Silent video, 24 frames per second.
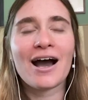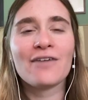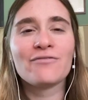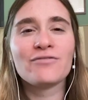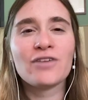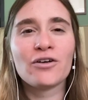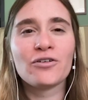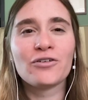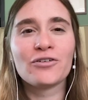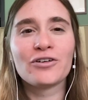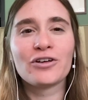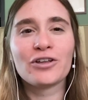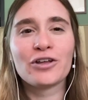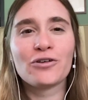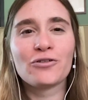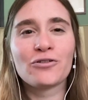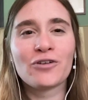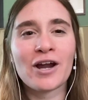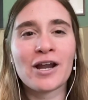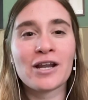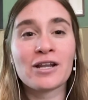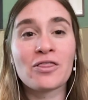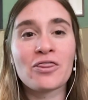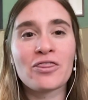I've never really
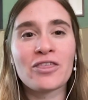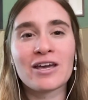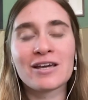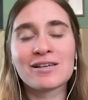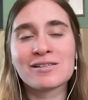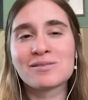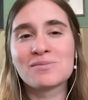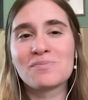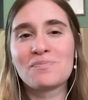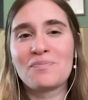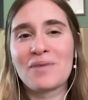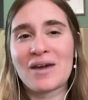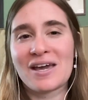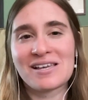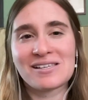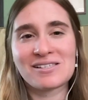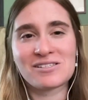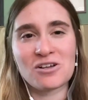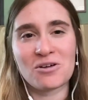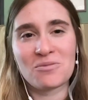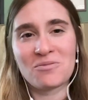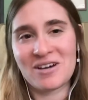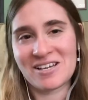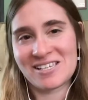written things based
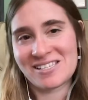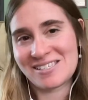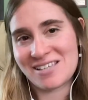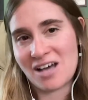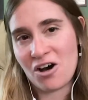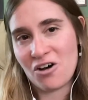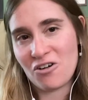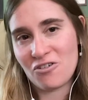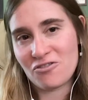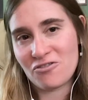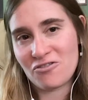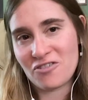on myself.